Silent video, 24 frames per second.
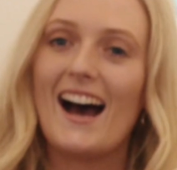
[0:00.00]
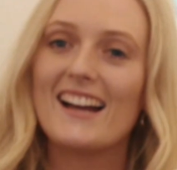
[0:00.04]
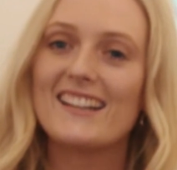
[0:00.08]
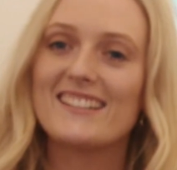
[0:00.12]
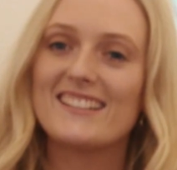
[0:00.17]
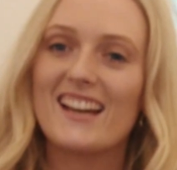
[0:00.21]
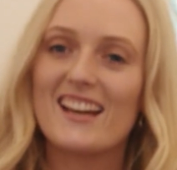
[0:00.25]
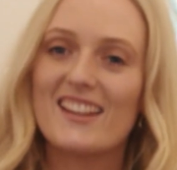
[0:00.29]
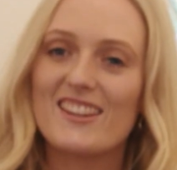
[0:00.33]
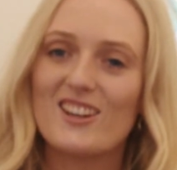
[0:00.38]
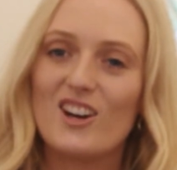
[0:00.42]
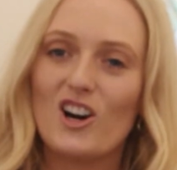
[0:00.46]

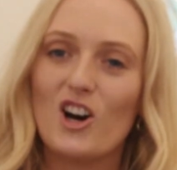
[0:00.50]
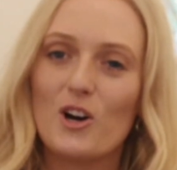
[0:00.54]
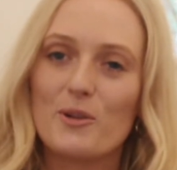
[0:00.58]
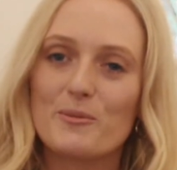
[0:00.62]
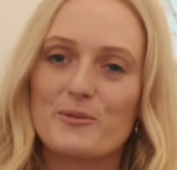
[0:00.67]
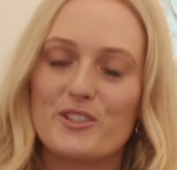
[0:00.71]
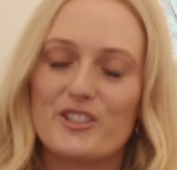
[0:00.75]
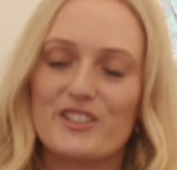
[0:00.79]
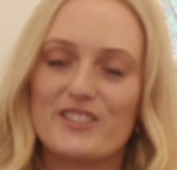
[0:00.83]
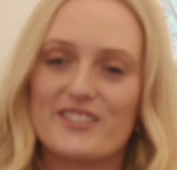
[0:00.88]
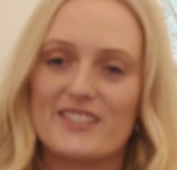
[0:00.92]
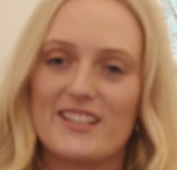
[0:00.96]
Another
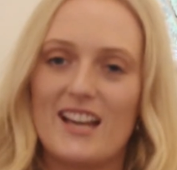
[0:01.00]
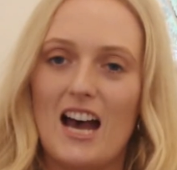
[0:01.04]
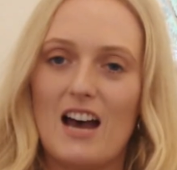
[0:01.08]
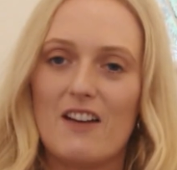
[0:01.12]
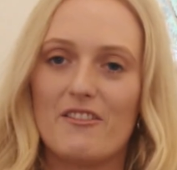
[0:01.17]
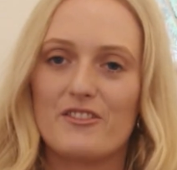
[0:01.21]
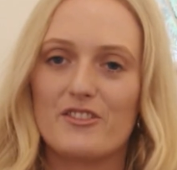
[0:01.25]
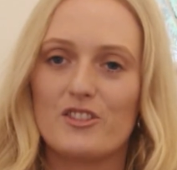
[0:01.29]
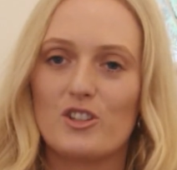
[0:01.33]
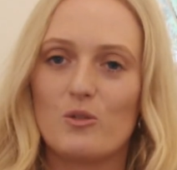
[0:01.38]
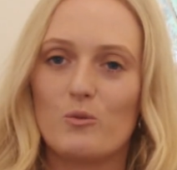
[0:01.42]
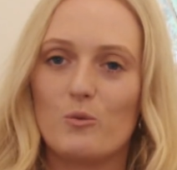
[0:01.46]
option to
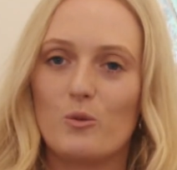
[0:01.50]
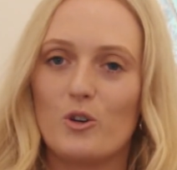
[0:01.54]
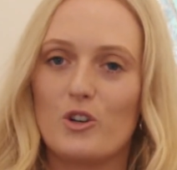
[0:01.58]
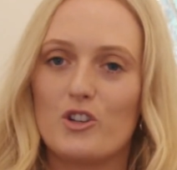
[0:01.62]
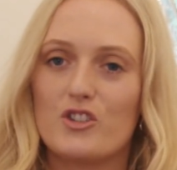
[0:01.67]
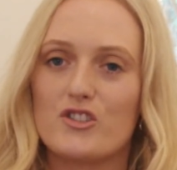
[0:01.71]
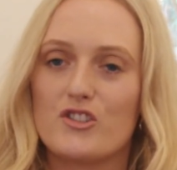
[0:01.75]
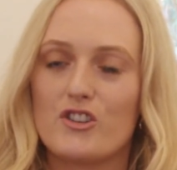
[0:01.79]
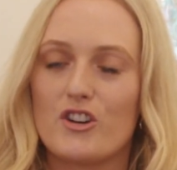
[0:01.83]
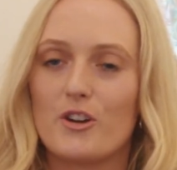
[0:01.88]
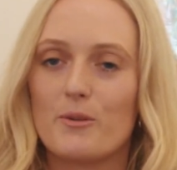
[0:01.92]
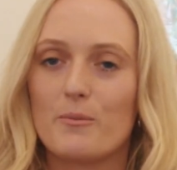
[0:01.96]
have in your
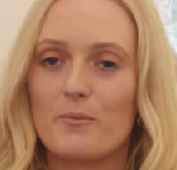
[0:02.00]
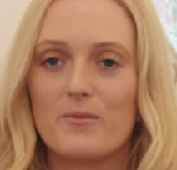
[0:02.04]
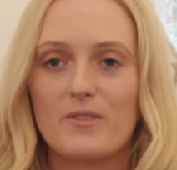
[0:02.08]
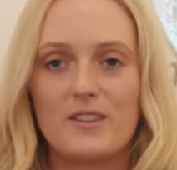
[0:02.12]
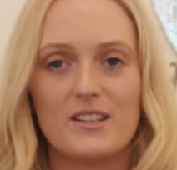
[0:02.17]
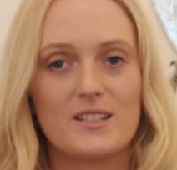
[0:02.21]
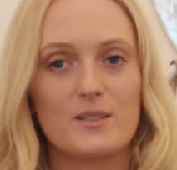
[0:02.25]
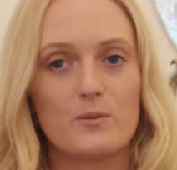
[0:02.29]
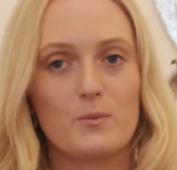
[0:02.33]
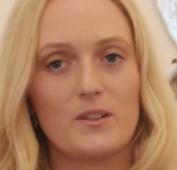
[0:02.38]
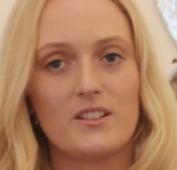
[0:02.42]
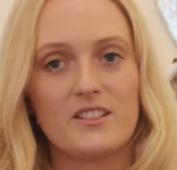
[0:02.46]
wardrobe
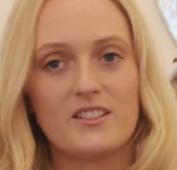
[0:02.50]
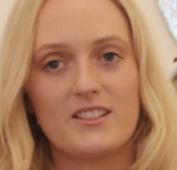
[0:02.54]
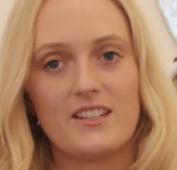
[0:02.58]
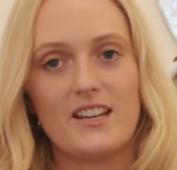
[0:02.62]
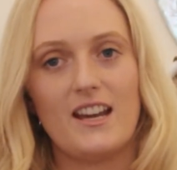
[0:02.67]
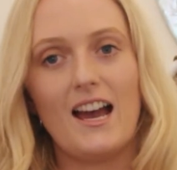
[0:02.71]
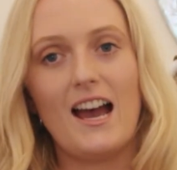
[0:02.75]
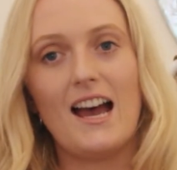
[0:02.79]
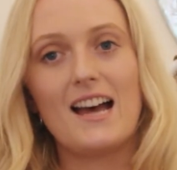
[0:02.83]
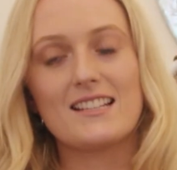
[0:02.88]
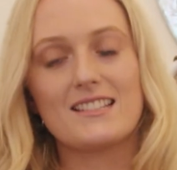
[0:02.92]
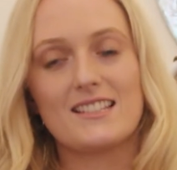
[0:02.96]
this
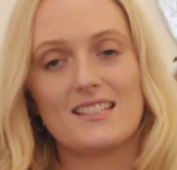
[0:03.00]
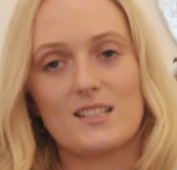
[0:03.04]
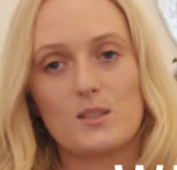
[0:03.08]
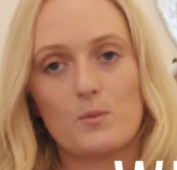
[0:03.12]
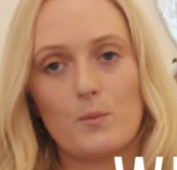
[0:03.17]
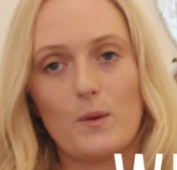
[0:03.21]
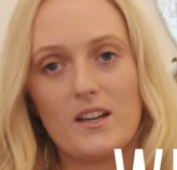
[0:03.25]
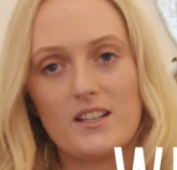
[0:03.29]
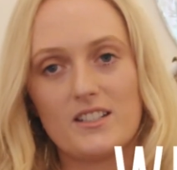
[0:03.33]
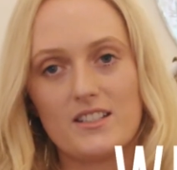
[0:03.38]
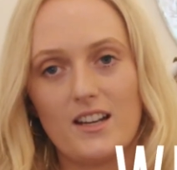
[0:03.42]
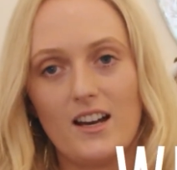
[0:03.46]
winter as a
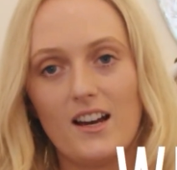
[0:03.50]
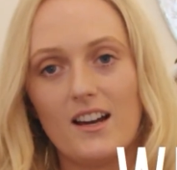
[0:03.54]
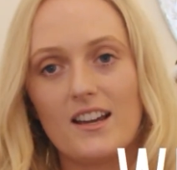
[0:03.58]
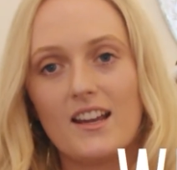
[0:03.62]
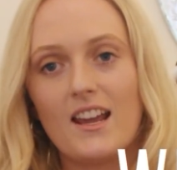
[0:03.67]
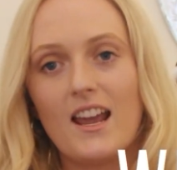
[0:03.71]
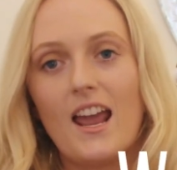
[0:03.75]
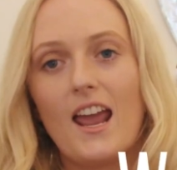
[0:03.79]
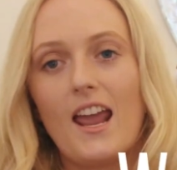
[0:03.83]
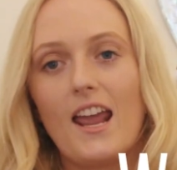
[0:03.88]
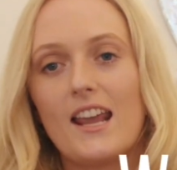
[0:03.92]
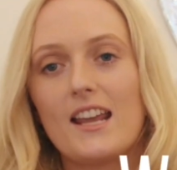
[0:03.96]
sweater
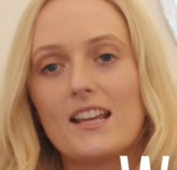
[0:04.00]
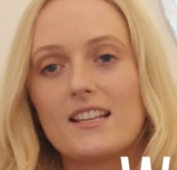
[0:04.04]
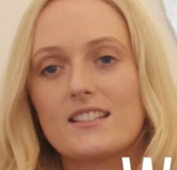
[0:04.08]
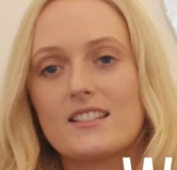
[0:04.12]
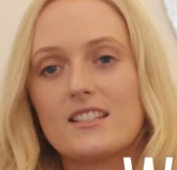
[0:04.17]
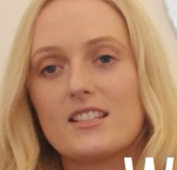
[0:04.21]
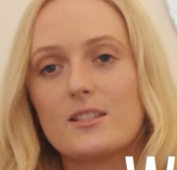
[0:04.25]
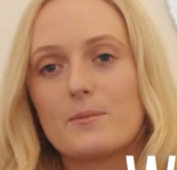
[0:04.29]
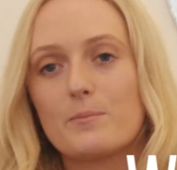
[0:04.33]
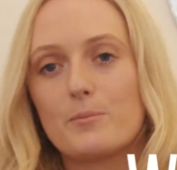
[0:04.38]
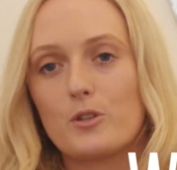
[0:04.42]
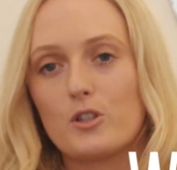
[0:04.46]
is
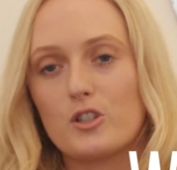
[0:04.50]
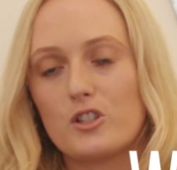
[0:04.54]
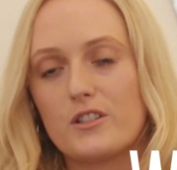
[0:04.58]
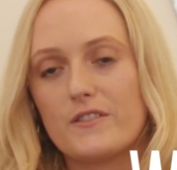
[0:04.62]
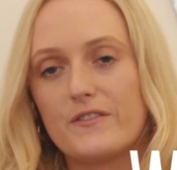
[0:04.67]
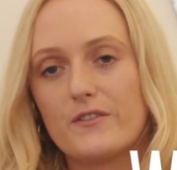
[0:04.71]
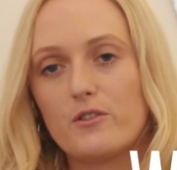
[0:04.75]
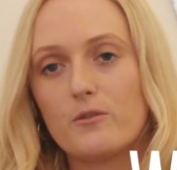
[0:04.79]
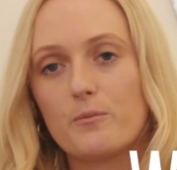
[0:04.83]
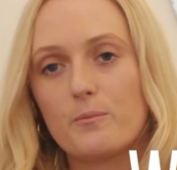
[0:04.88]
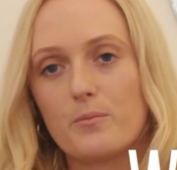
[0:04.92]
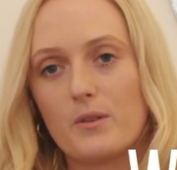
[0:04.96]
this
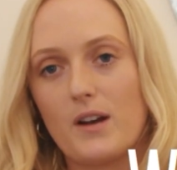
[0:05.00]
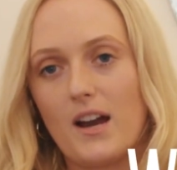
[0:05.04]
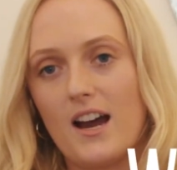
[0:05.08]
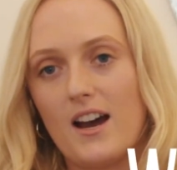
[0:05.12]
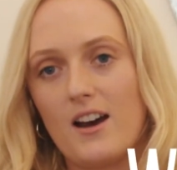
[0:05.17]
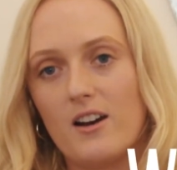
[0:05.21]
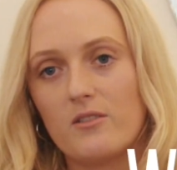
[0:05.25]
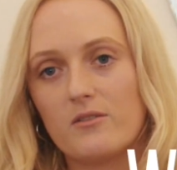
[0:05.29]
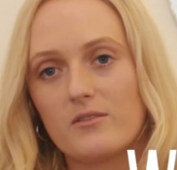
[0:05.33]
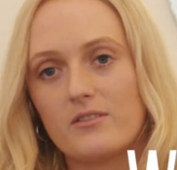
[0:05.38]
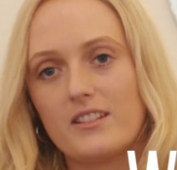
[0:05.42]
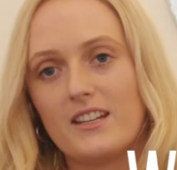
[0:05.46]
beautiful
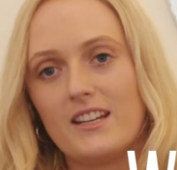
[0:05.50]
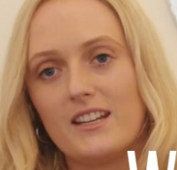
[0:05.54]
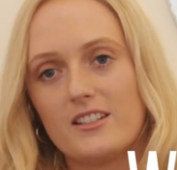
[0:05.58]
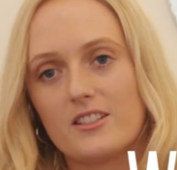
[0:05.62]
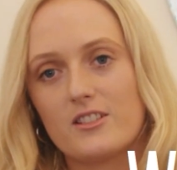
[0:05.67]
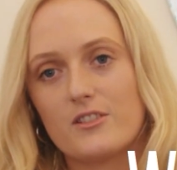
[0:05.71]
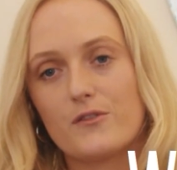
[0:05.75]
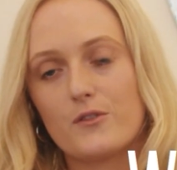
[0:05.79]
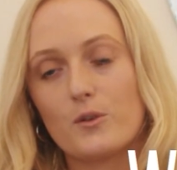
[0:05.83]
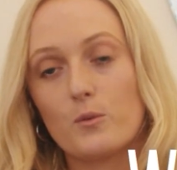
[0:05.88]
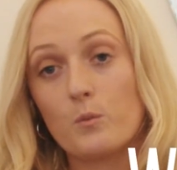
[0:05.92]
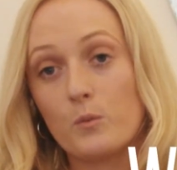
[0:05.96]
brown
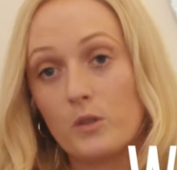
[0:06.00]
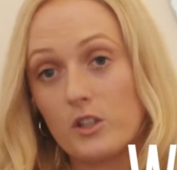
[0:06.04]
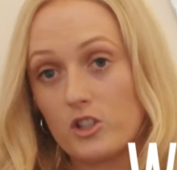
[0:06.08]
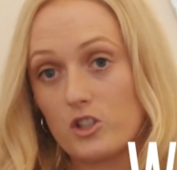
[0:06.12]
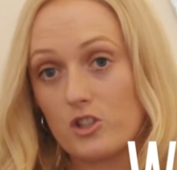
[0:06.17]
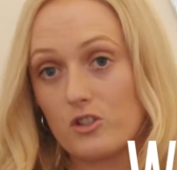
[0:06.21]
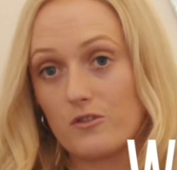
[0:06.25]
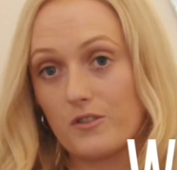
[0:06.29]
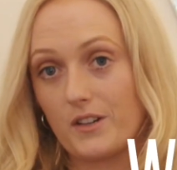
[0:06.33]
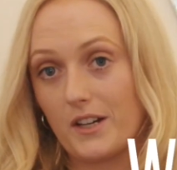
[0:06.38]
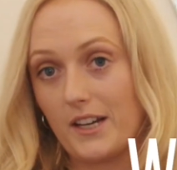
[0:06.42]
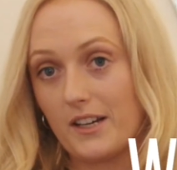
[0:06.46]
knit from
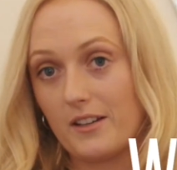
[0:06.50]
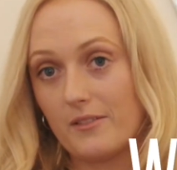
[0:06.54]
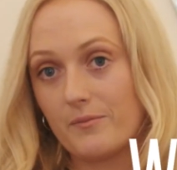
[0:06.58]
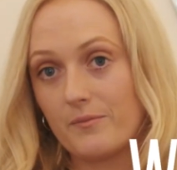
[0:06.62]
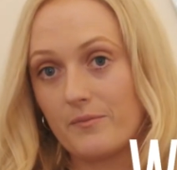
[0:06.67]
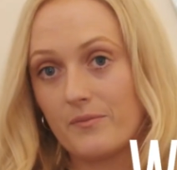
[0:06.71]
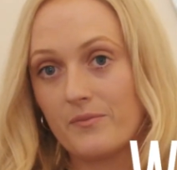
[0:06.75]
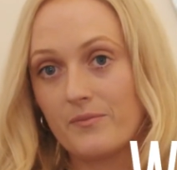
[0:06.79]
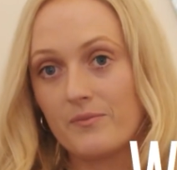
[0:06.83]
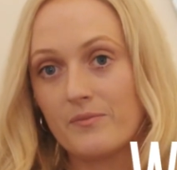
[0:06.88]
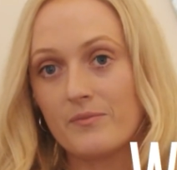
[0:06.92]
Witchery.